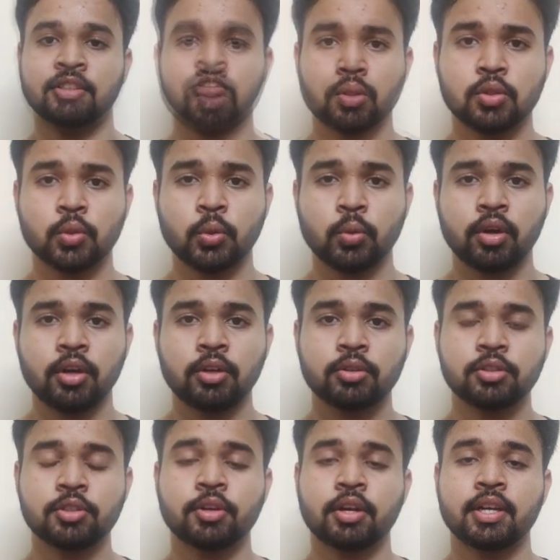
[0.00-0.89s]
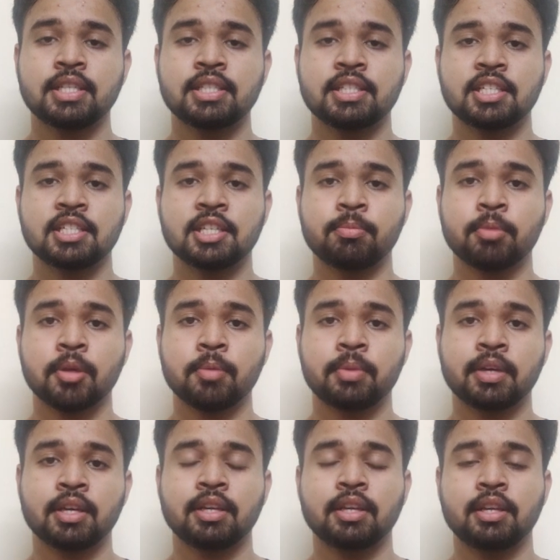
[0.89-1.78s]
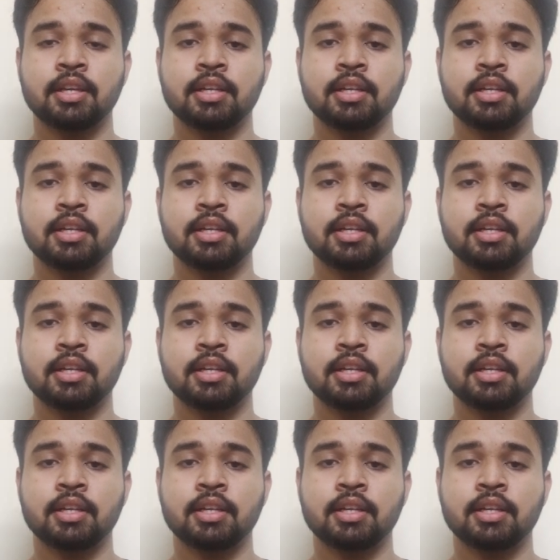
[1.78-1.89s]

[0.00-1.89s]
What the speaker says: Those who want to join in ccbp,